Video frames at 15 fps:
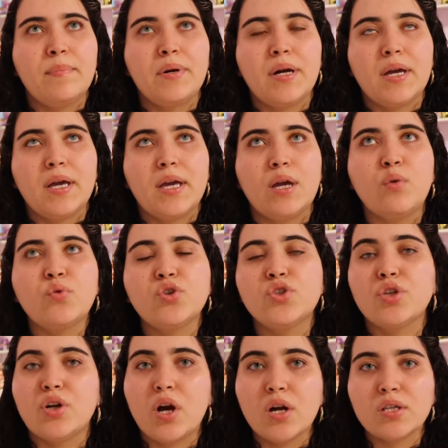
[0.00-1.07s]
but it was
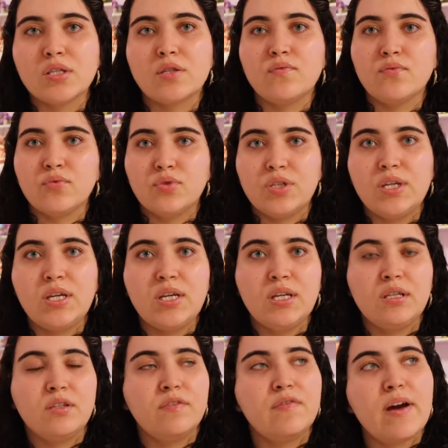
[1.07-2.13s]
the constant
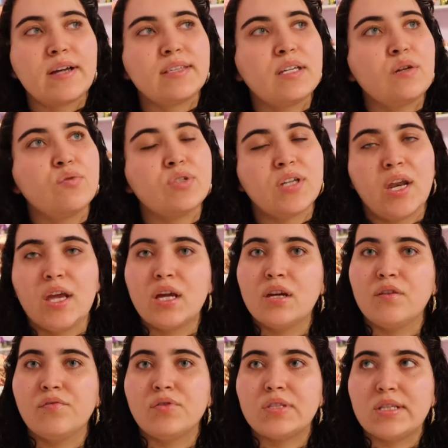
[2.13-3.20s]
routine, the fact that I was getting
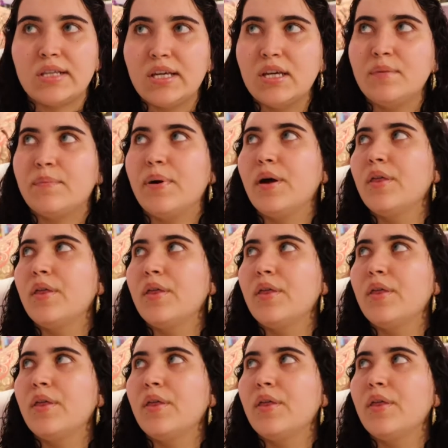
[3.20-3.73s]
enough sleep,